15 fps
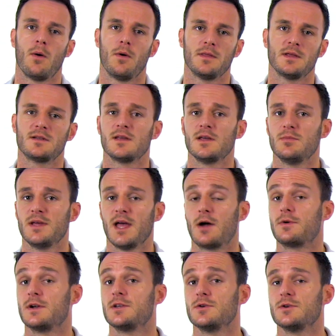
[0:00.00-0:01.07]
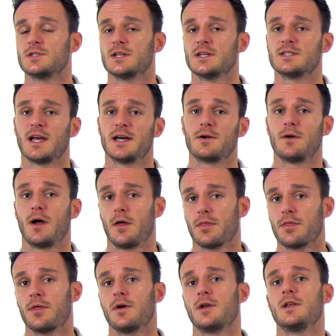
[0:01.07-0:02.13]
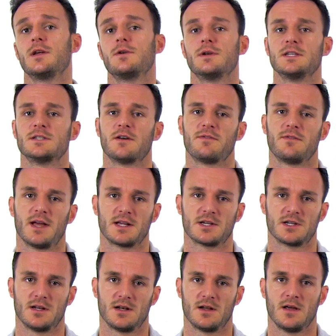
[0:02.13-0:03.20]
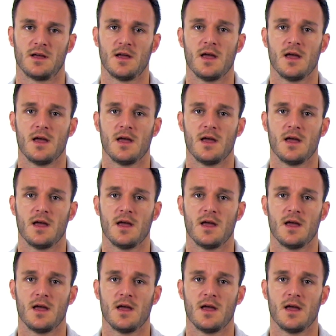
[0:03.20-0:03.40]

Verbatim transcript: when the tibia reduces at around 30 degrees of flexion.